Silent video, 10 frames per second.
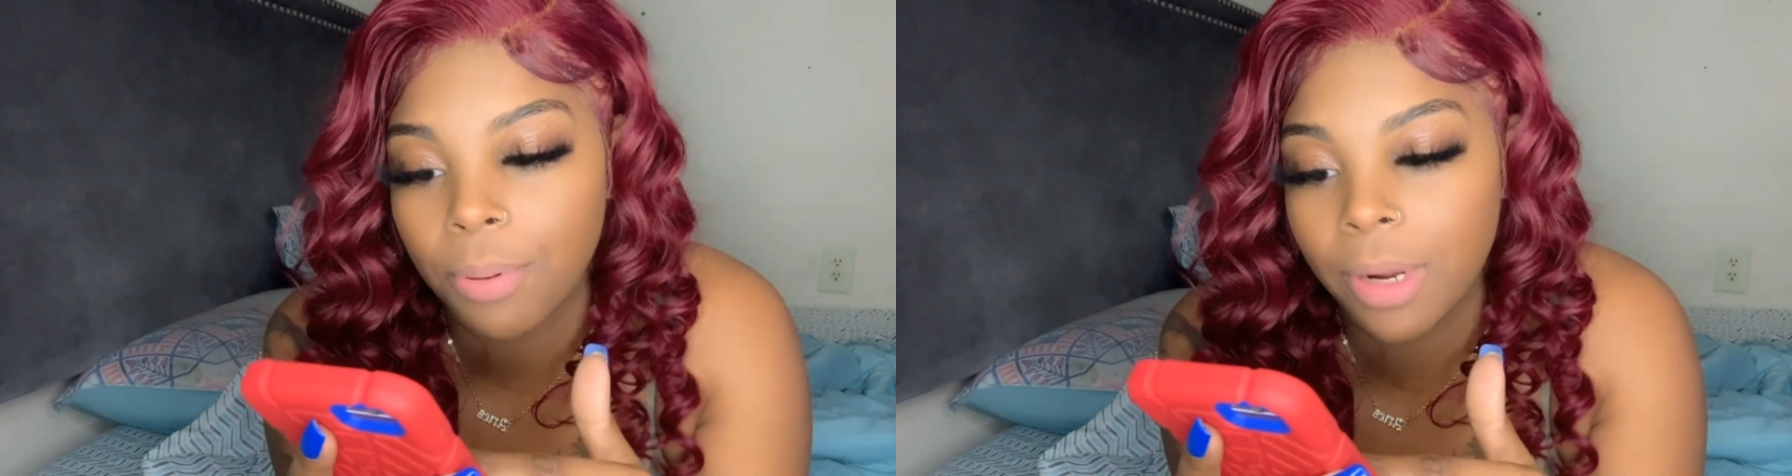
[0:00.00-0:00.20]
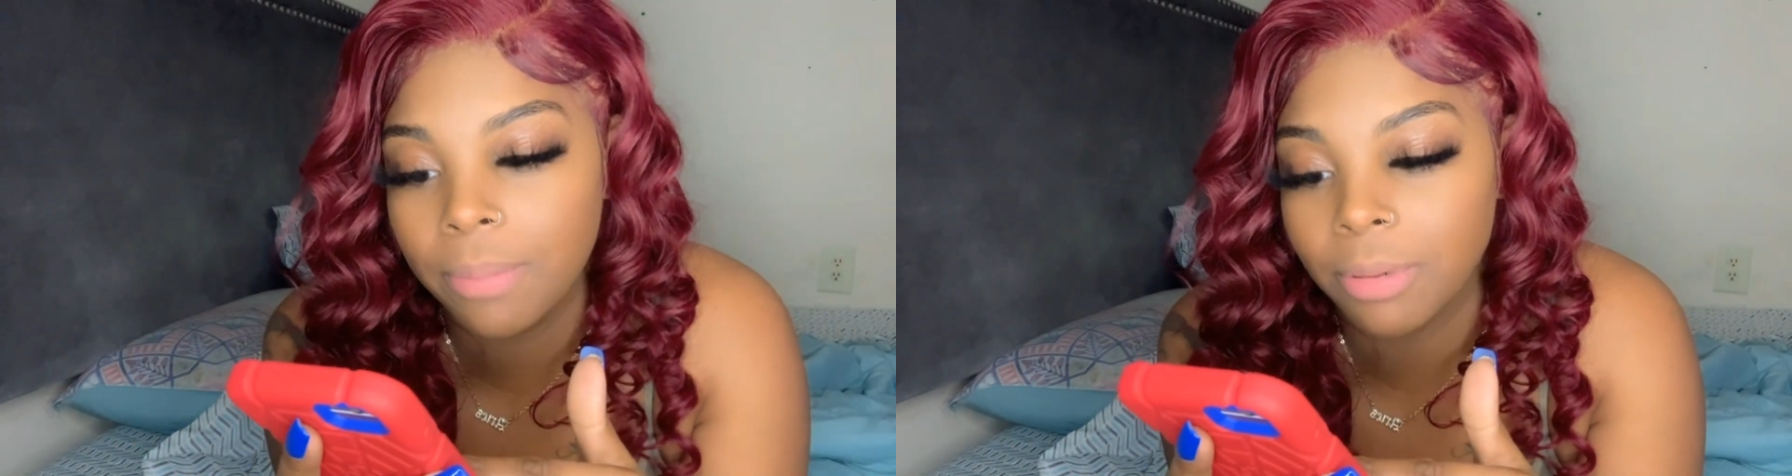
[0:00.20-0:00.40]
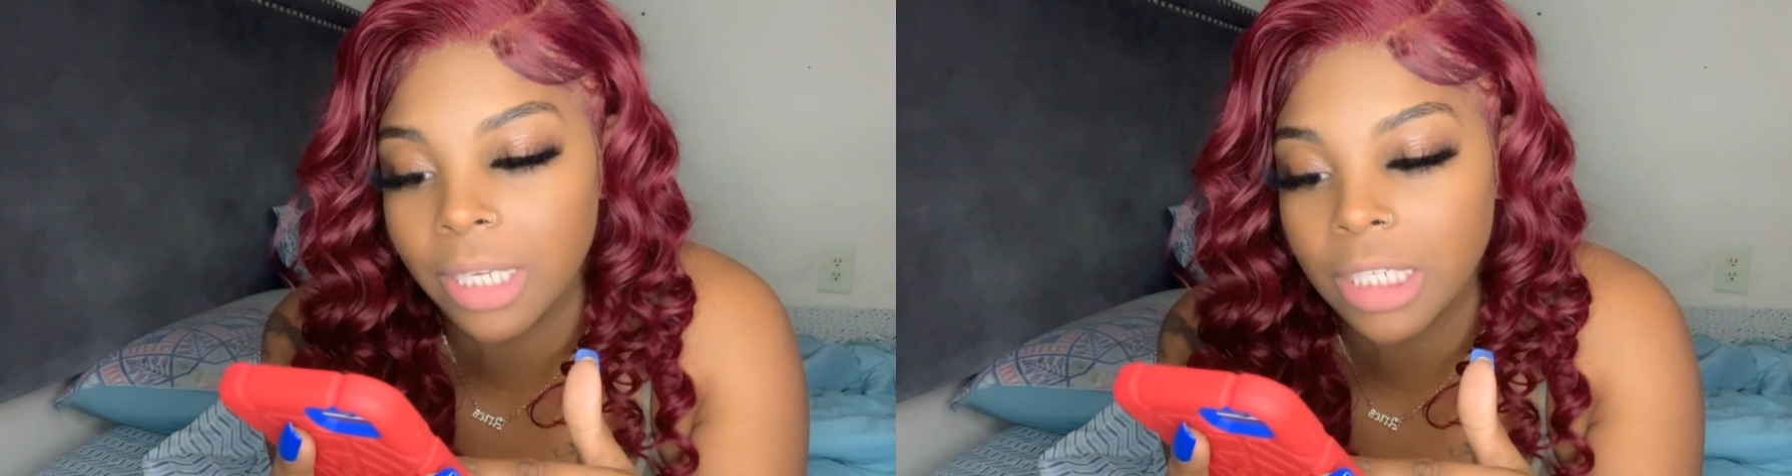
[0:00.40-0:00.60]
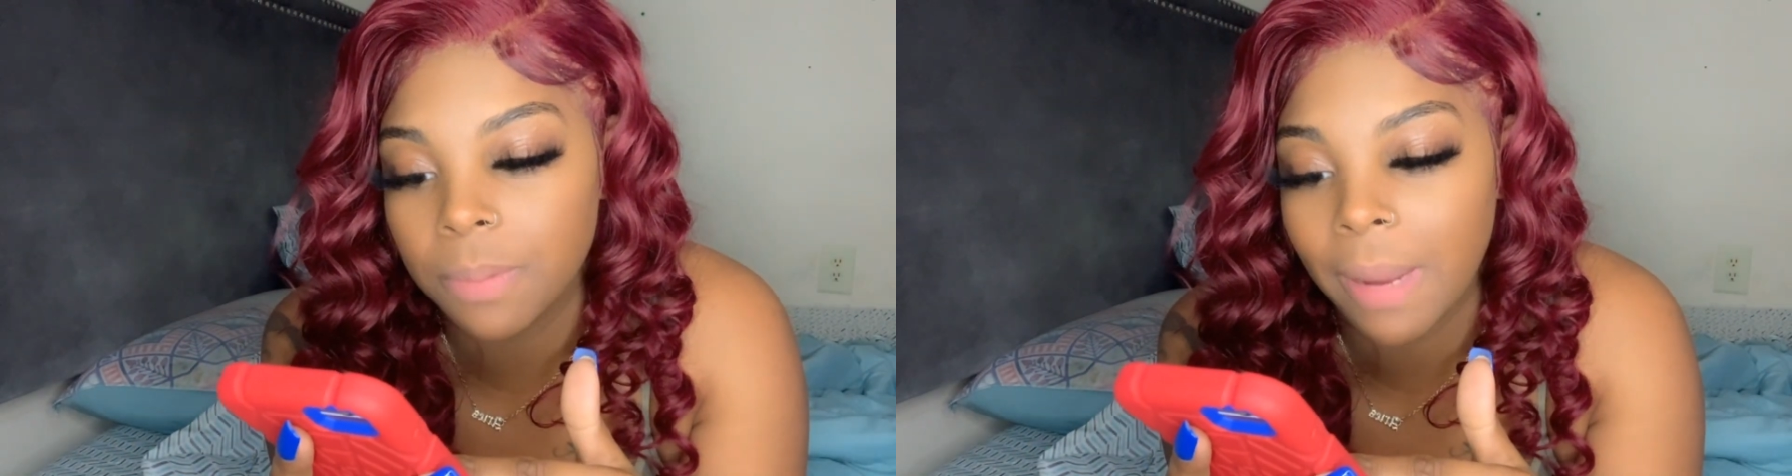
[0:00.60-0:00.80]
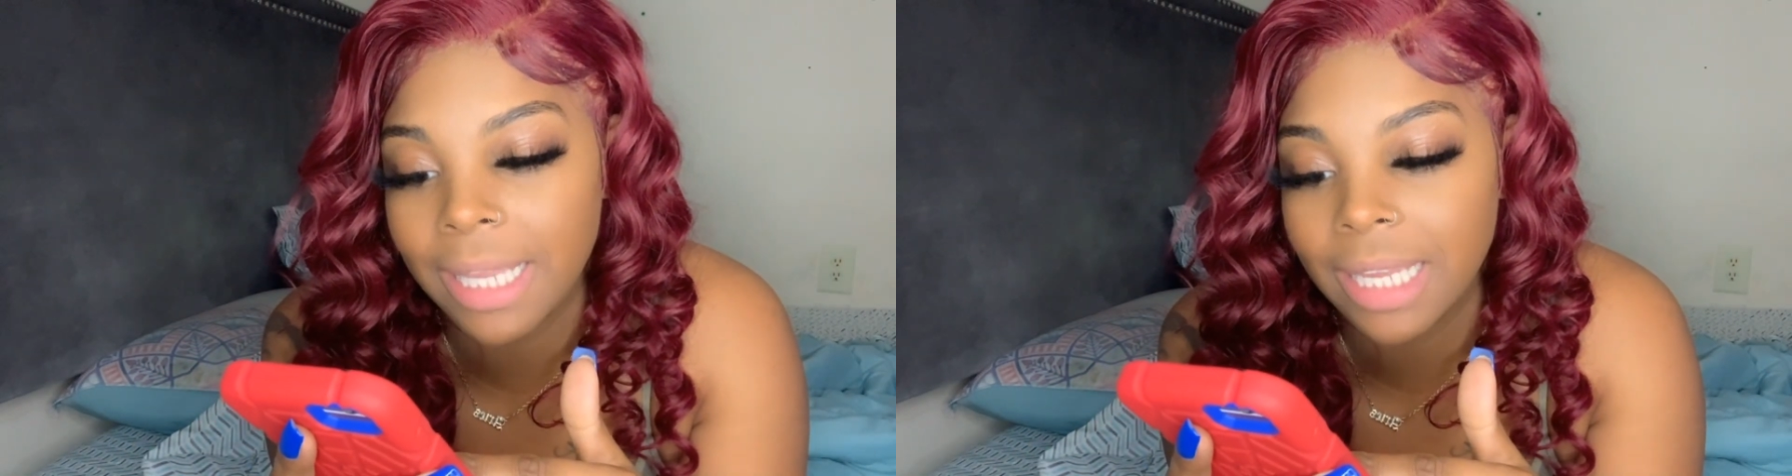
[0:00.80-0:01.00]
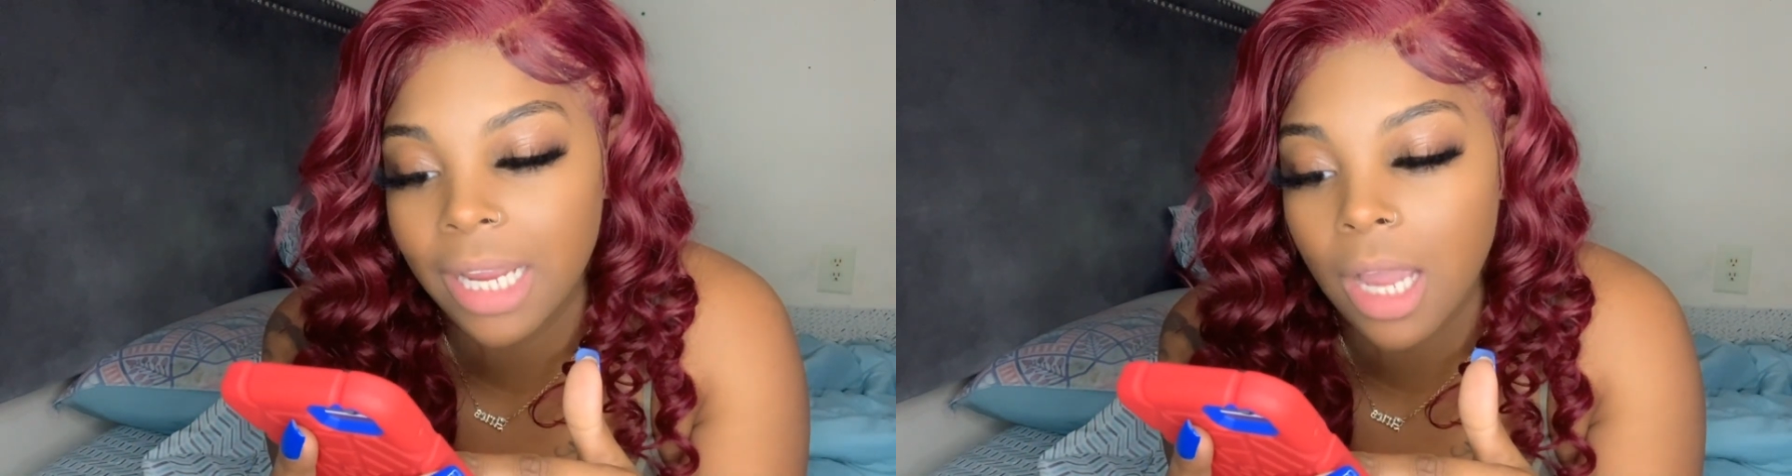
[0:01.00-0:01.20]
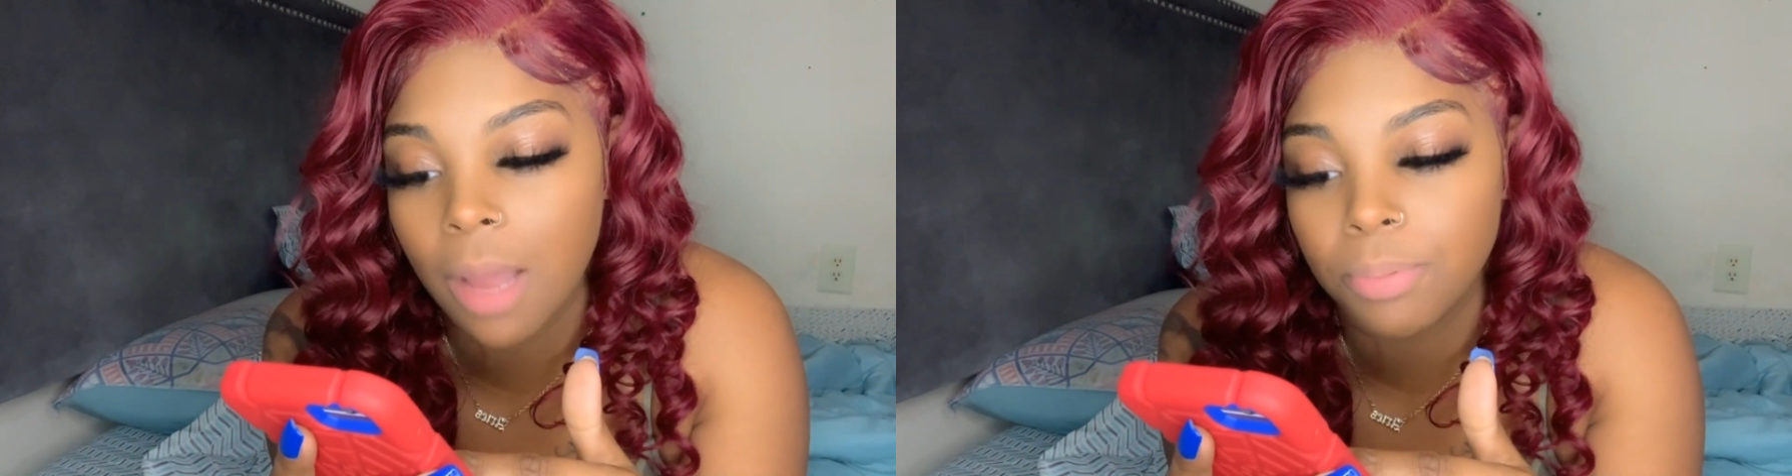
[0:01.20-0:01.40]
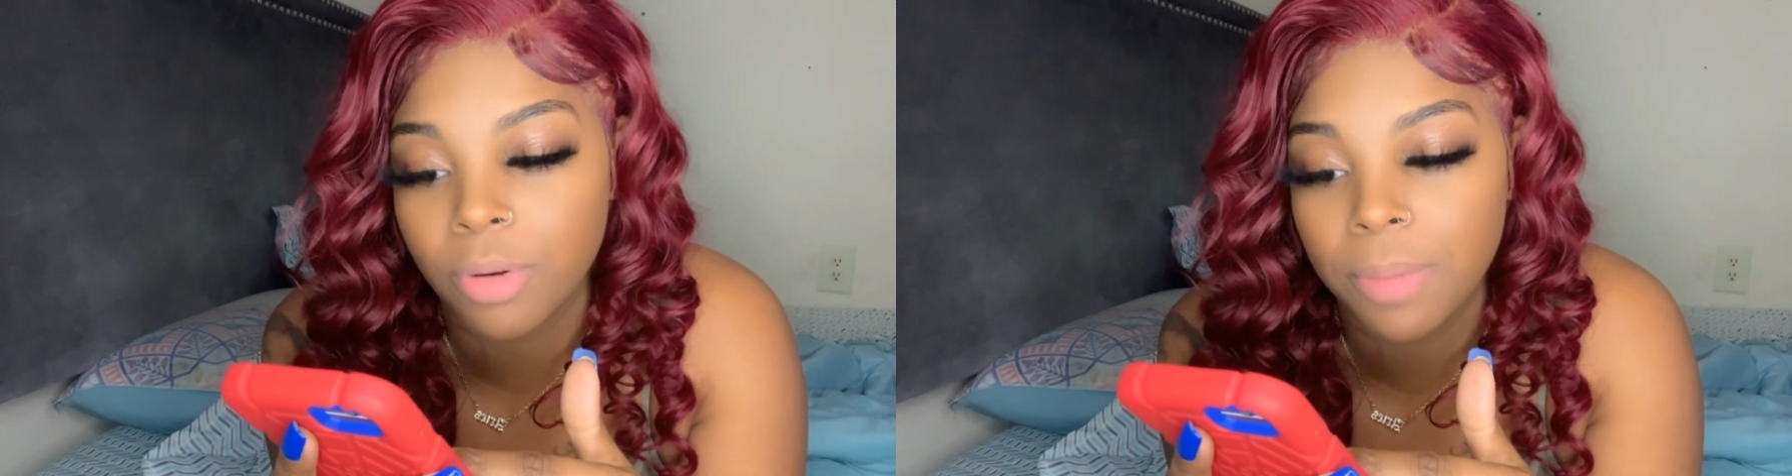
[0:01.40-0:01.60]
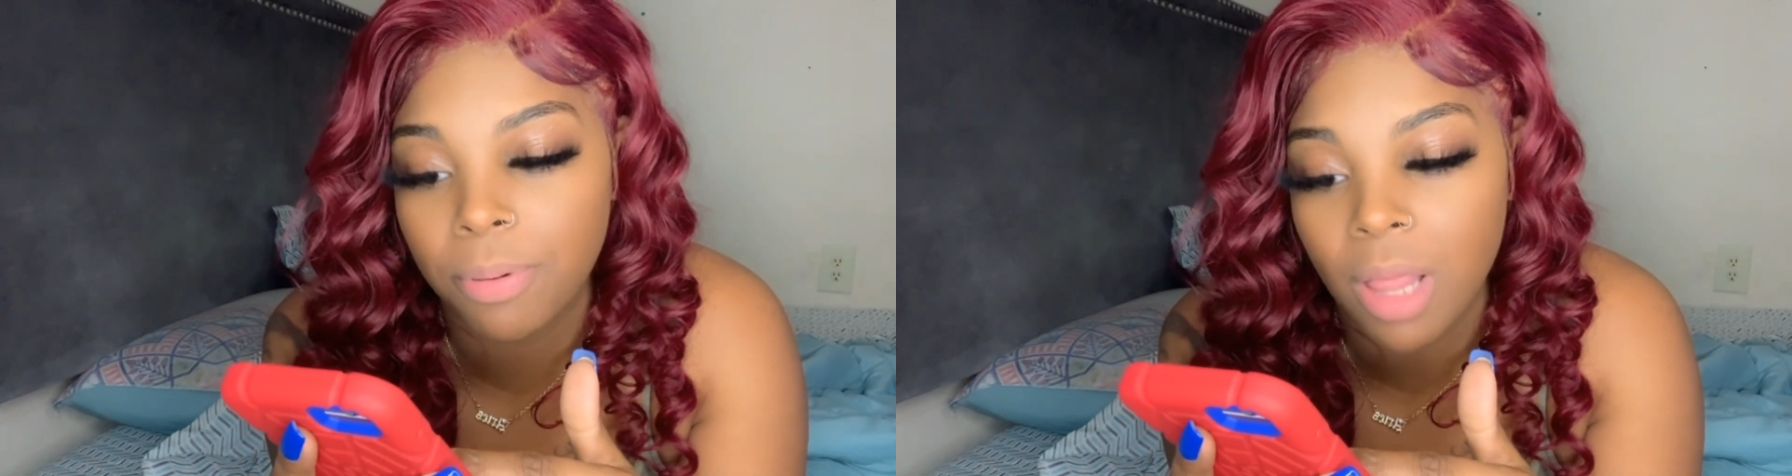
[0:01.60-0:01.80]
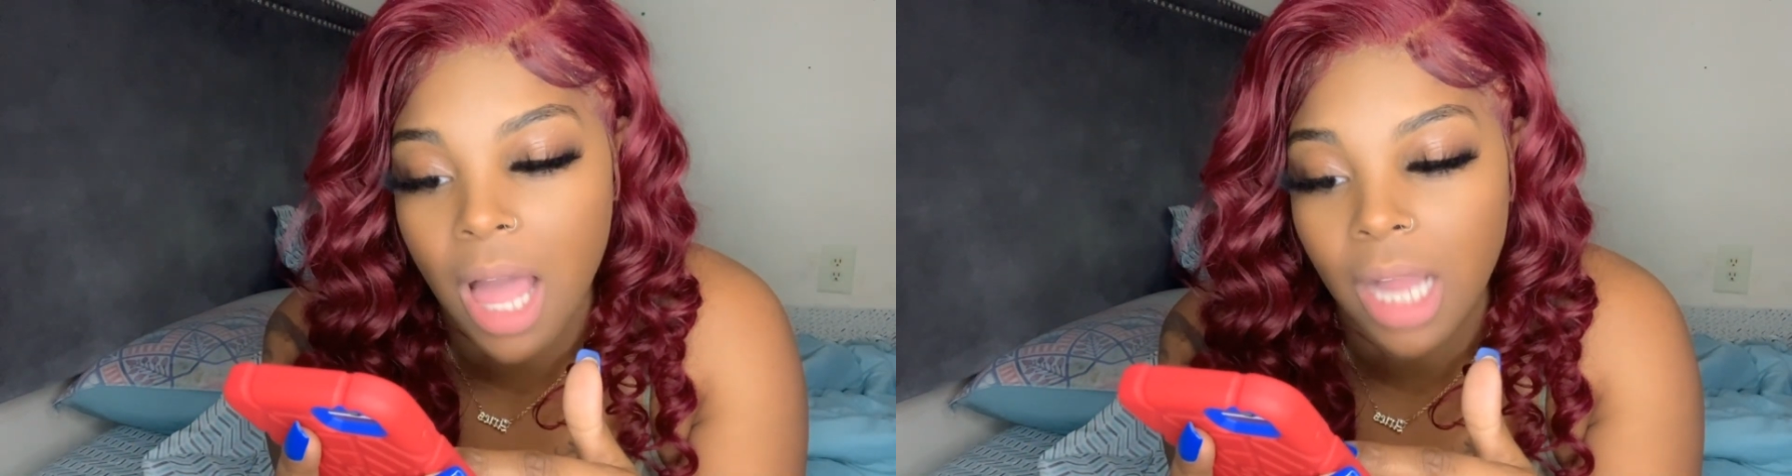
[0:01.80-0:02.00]
pre-bleached, but it didn't come
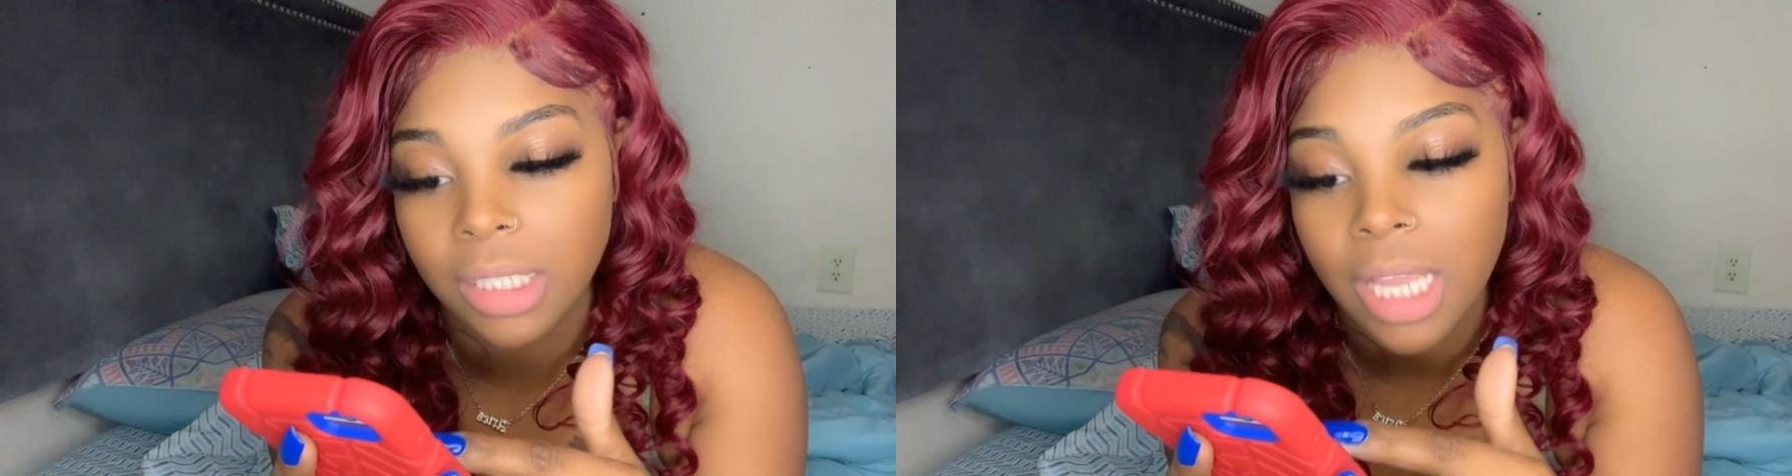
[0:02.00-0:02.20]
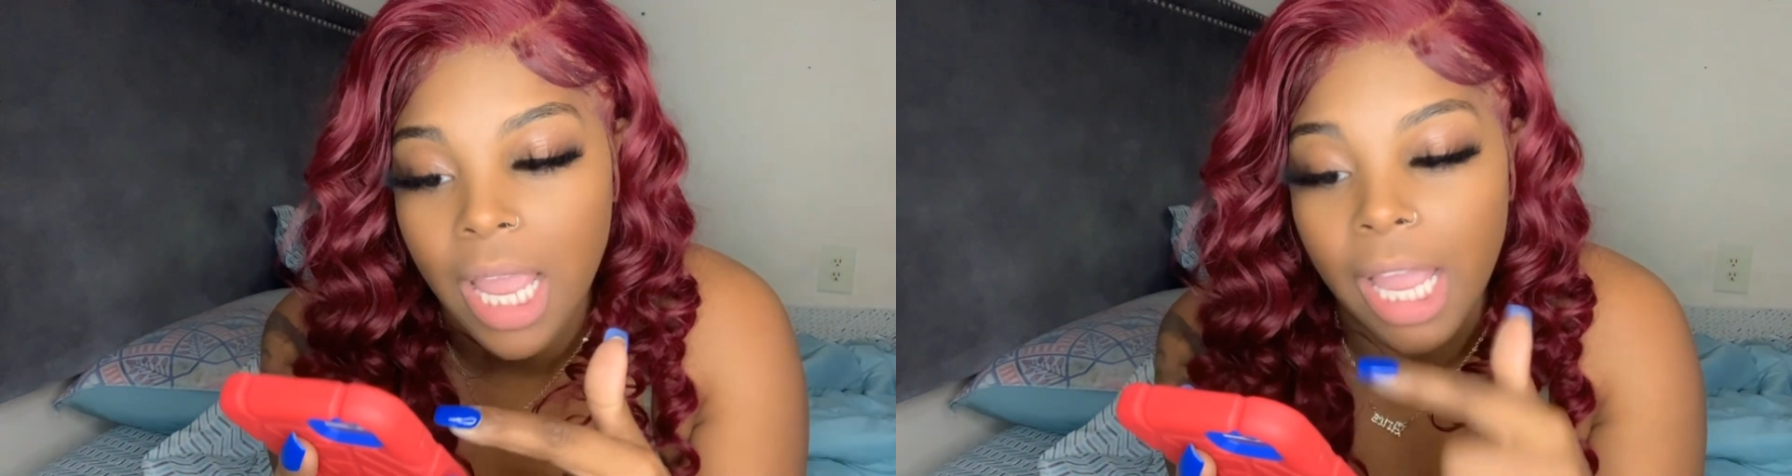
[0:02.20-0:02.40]
pre-plucked.